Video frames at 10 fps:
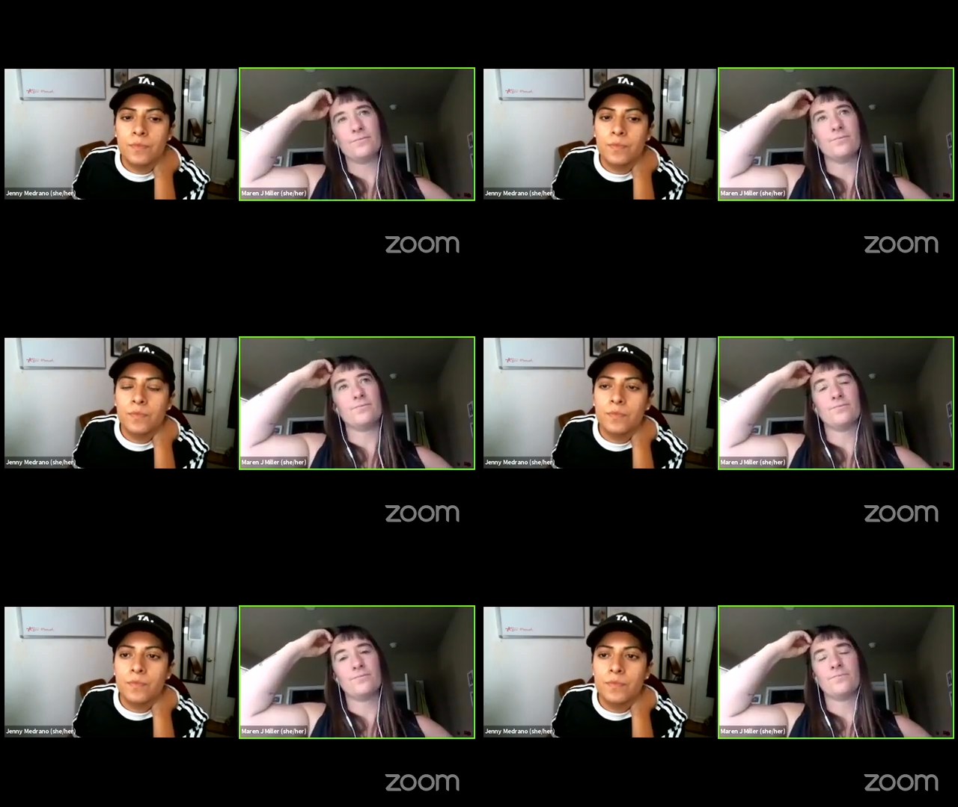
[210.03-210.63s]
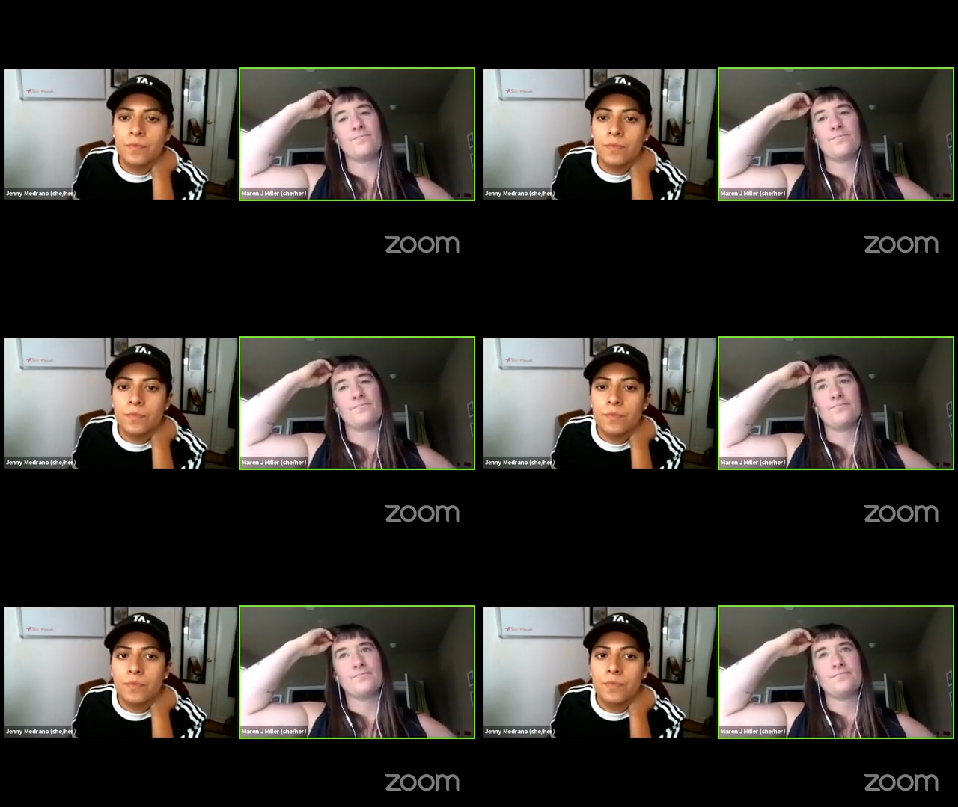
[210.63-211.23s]

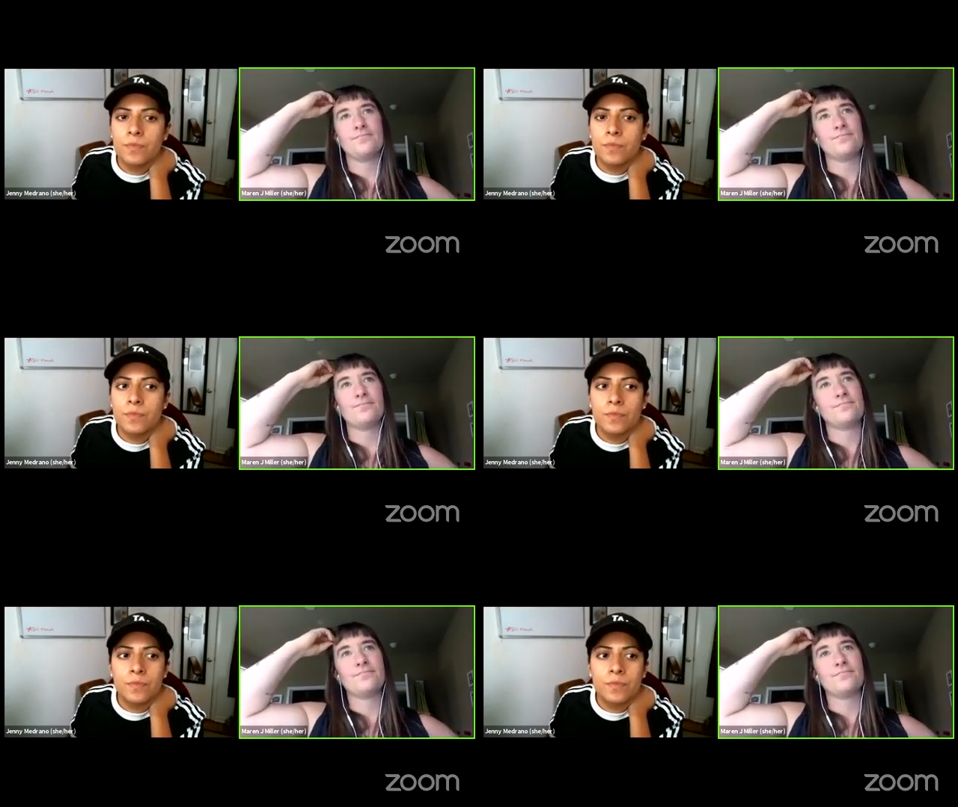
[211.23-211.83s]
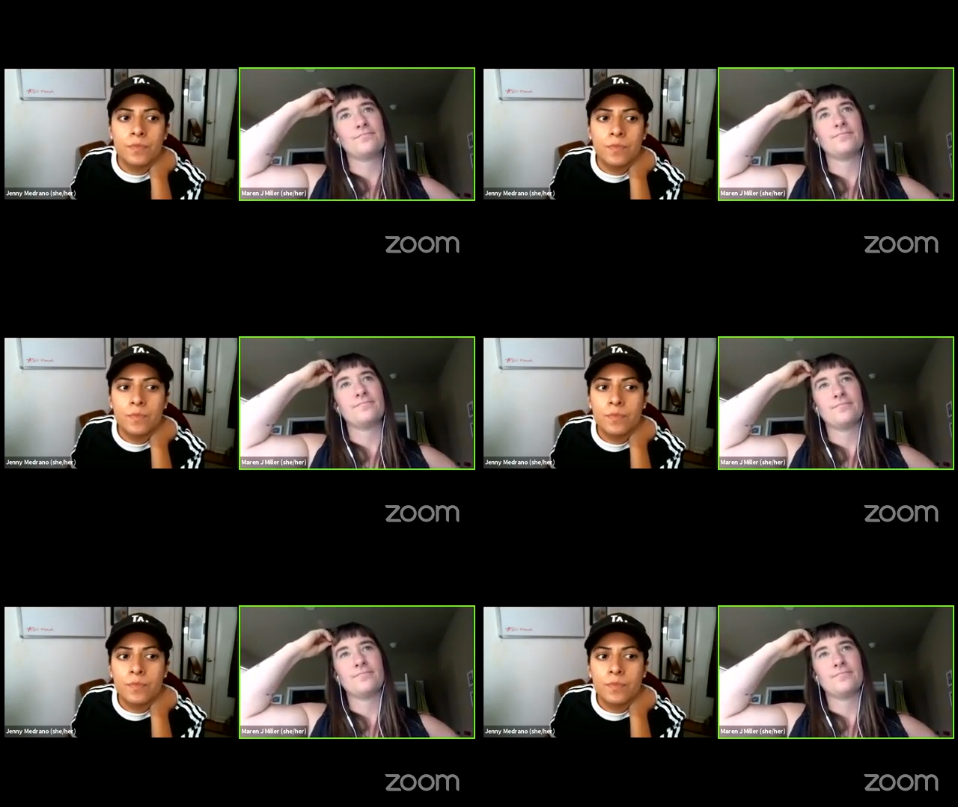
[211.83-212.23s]
(silence)